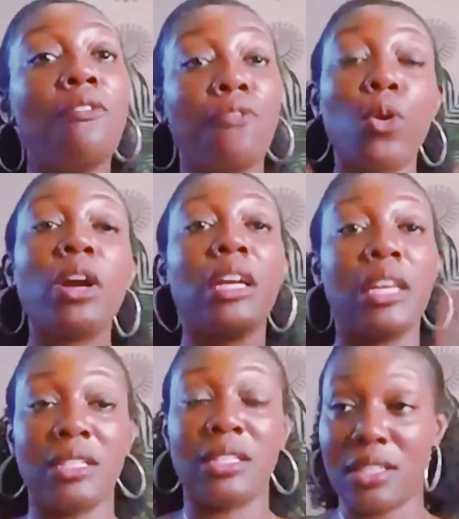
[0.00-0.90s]
For
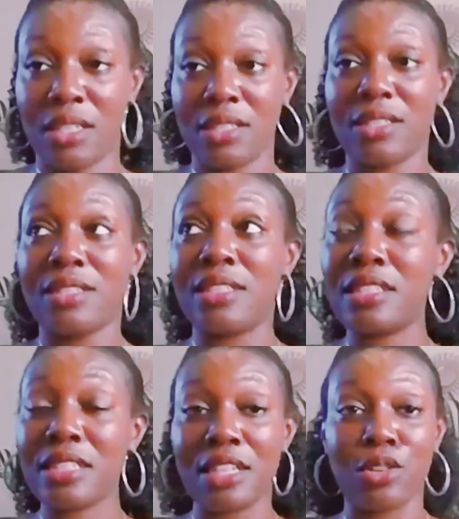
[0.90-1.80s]
instance, this
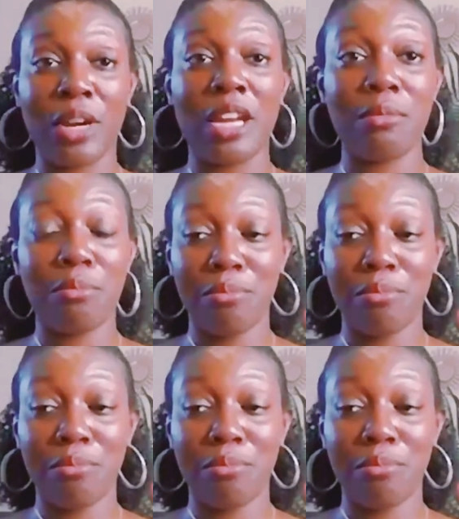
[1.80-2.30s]
is a great,